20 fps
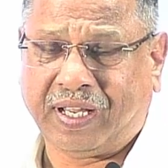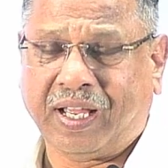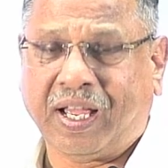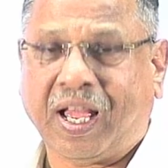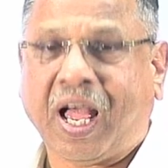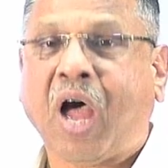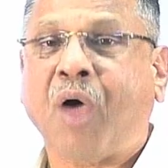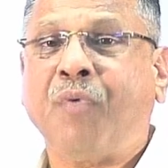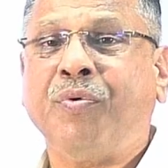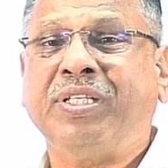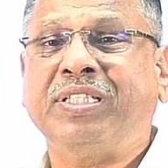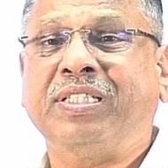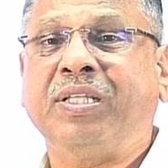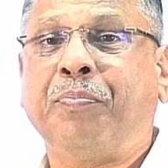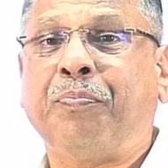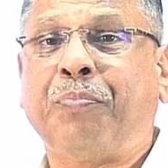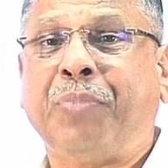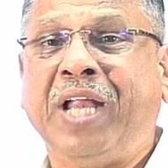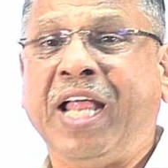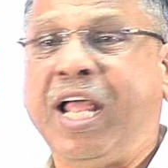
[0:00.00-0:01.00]
How is the
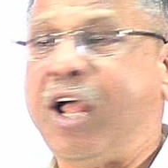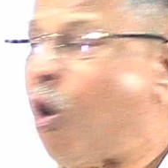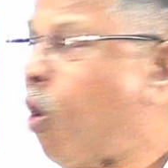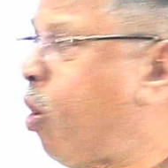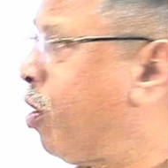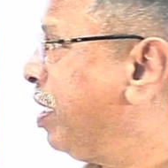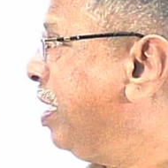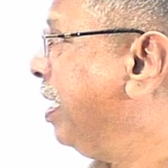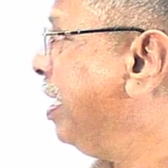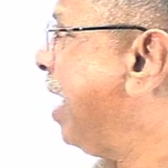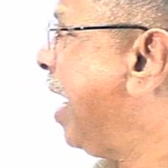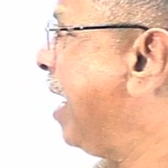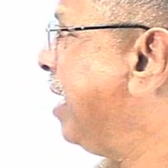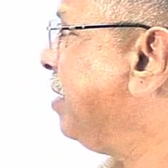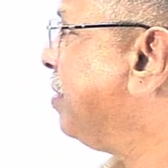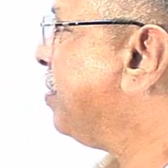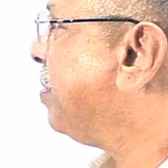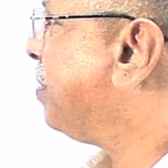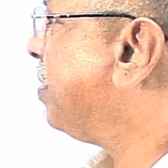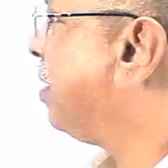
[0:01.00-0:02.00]
play
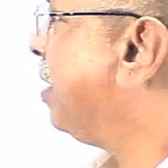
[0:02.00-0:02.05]
organized?